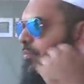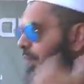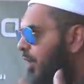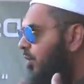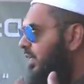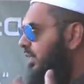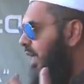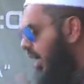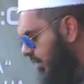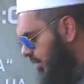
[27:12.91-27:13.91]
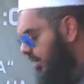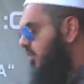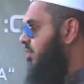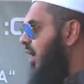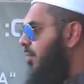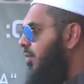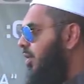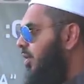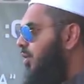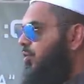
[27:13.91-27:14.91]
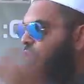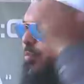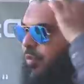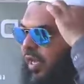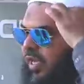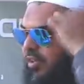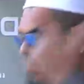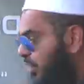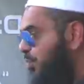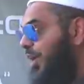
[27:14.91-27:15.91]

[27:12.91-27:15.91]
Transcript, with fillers: better designed than this camera. Your brain is much